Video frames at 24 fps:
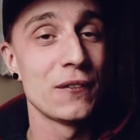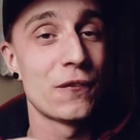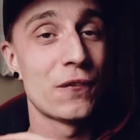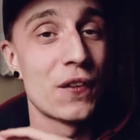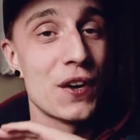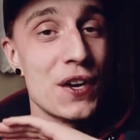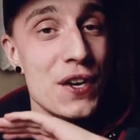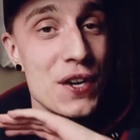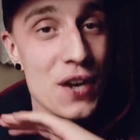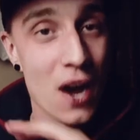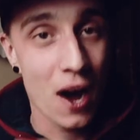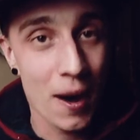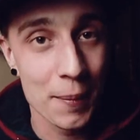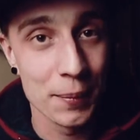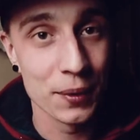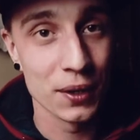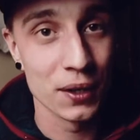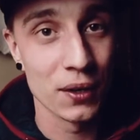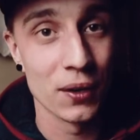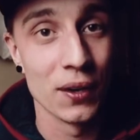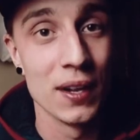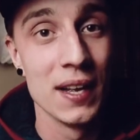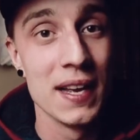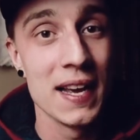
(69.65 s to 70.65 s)

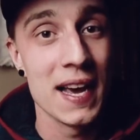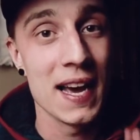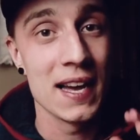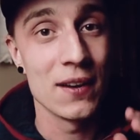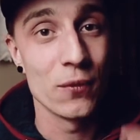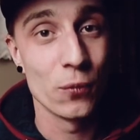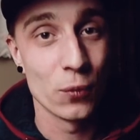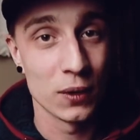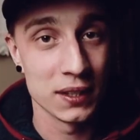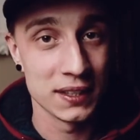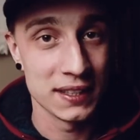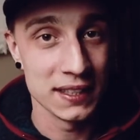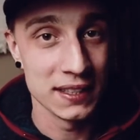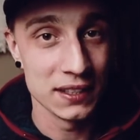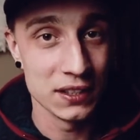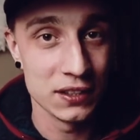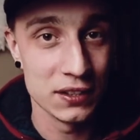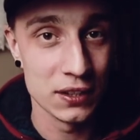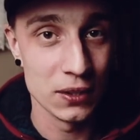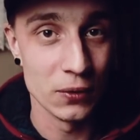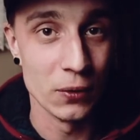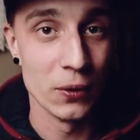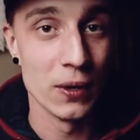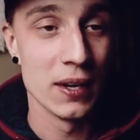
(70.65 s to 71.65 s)
phenomenal at what they
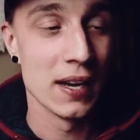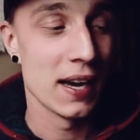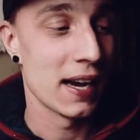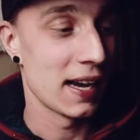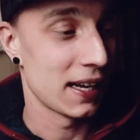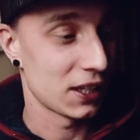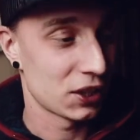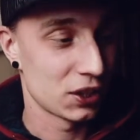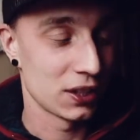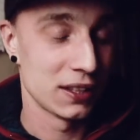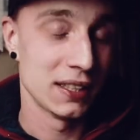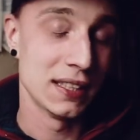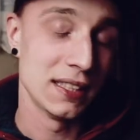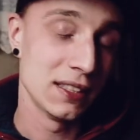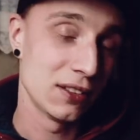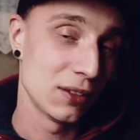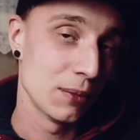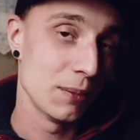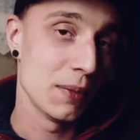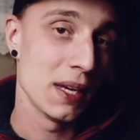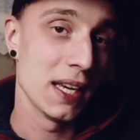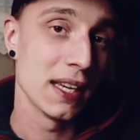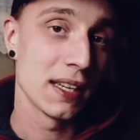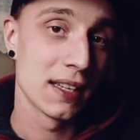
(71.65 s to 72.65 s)
do. I actually need to
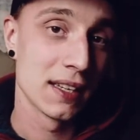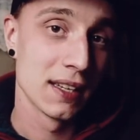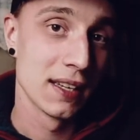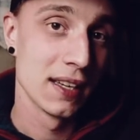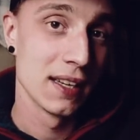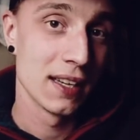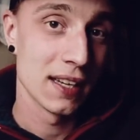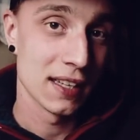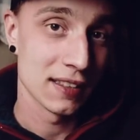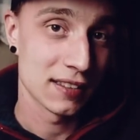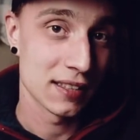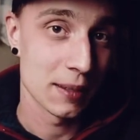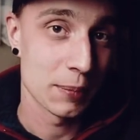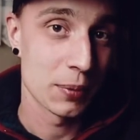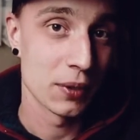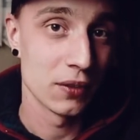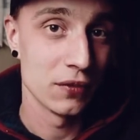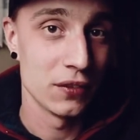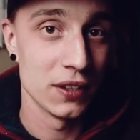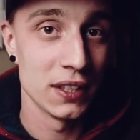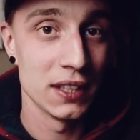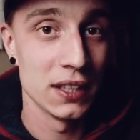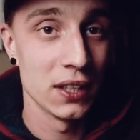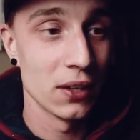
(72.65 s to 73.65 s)
make a
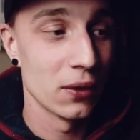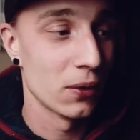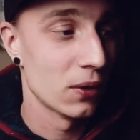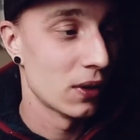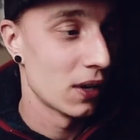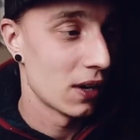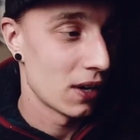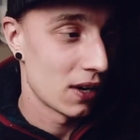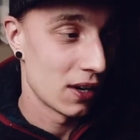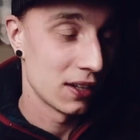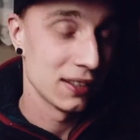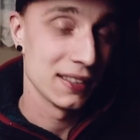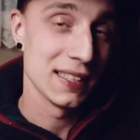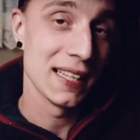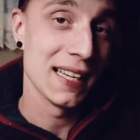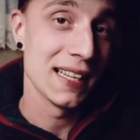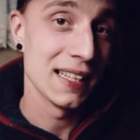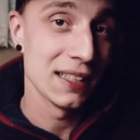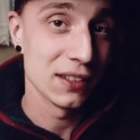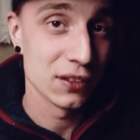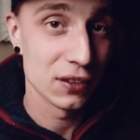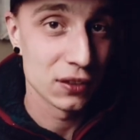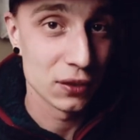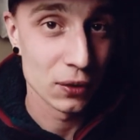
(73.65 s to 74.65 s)
separate video on the
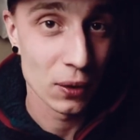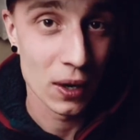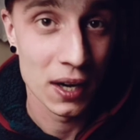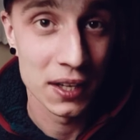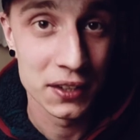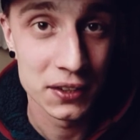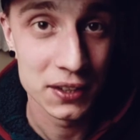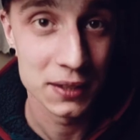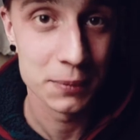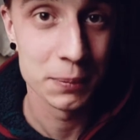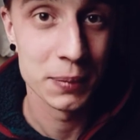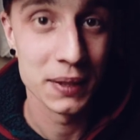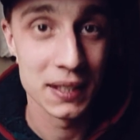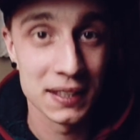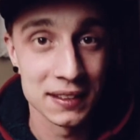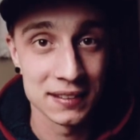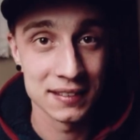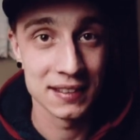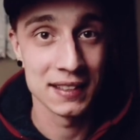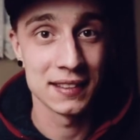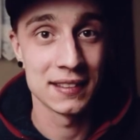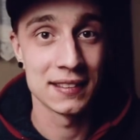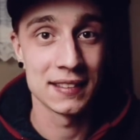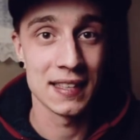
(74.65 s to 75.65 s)
80-200 because
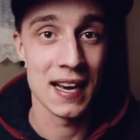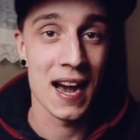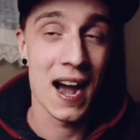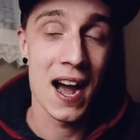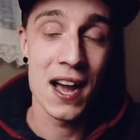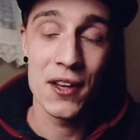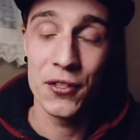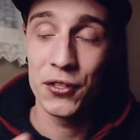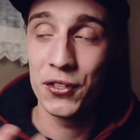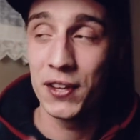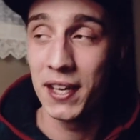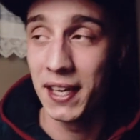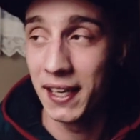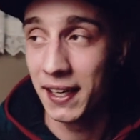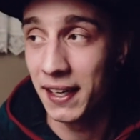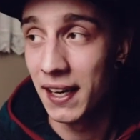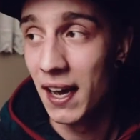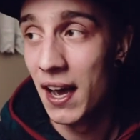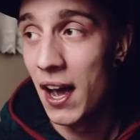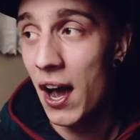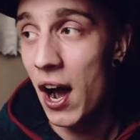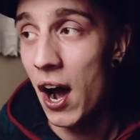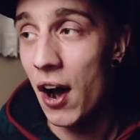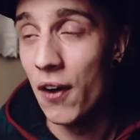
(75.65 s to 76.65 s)
it's, I think,
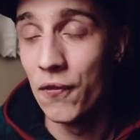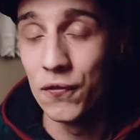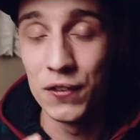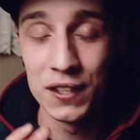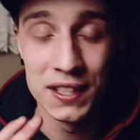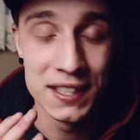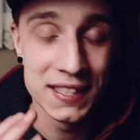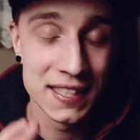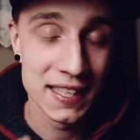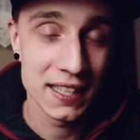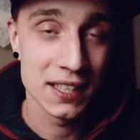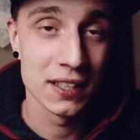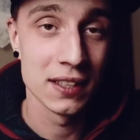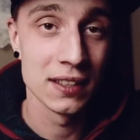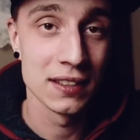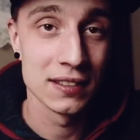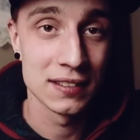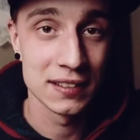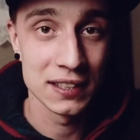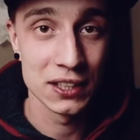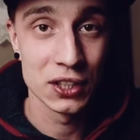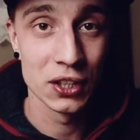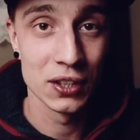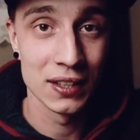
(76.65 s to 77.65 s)
a
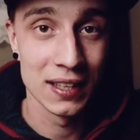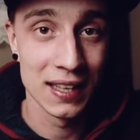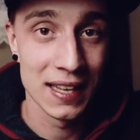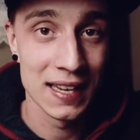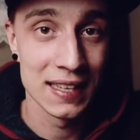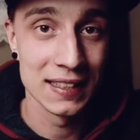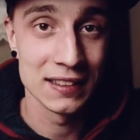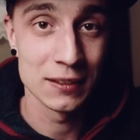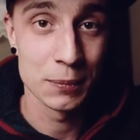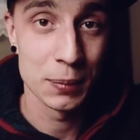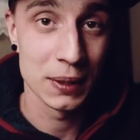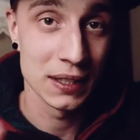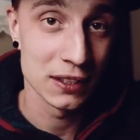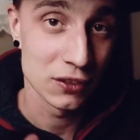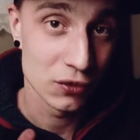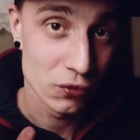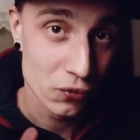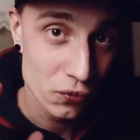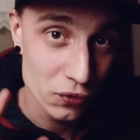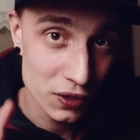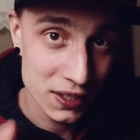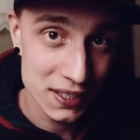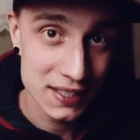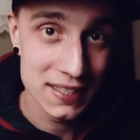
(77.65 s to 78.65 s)
ridiculously good lens, but it's
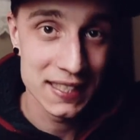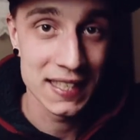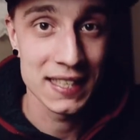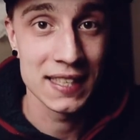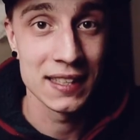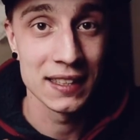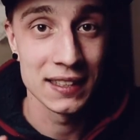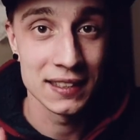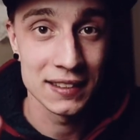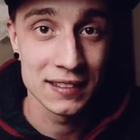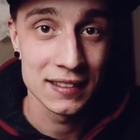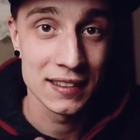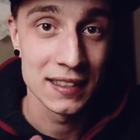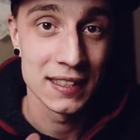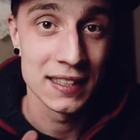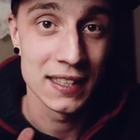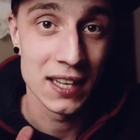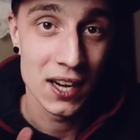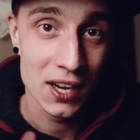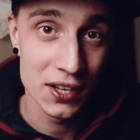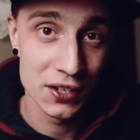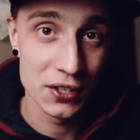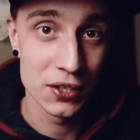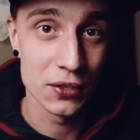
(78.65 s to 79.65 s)
ridiculously
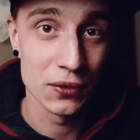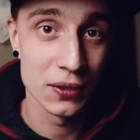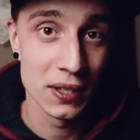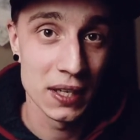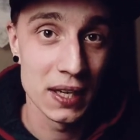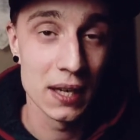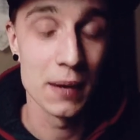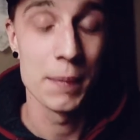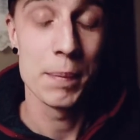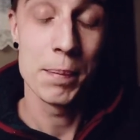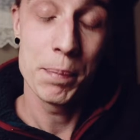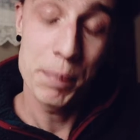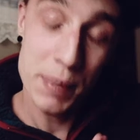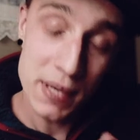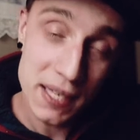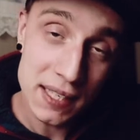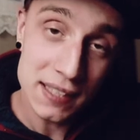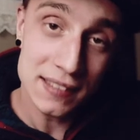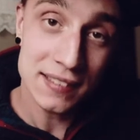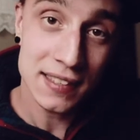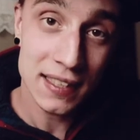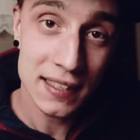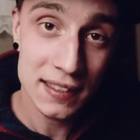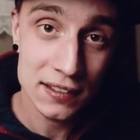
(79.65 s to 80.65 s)
underrated
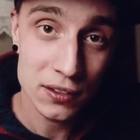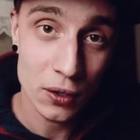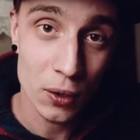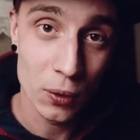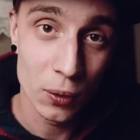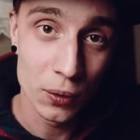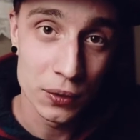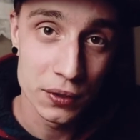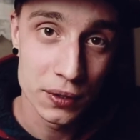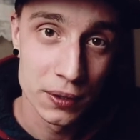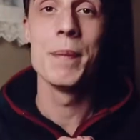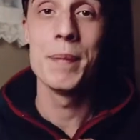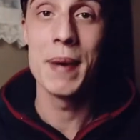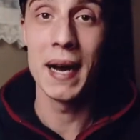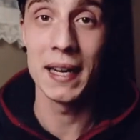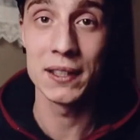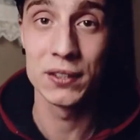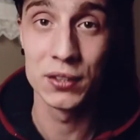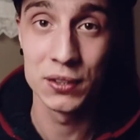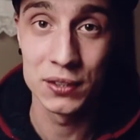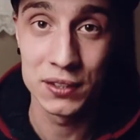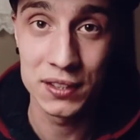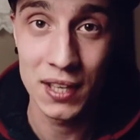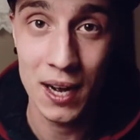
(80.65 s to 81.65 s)
because it is old. Back
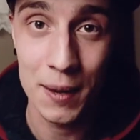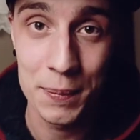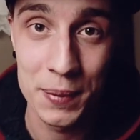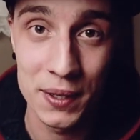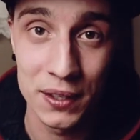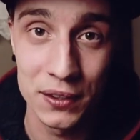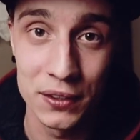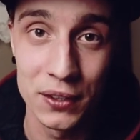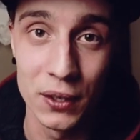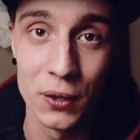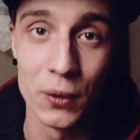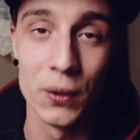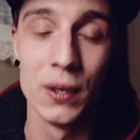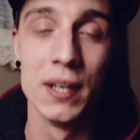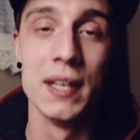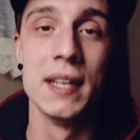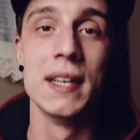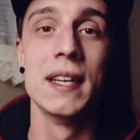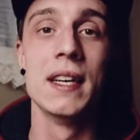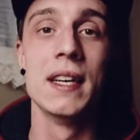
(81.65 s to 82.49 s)
to the topic though.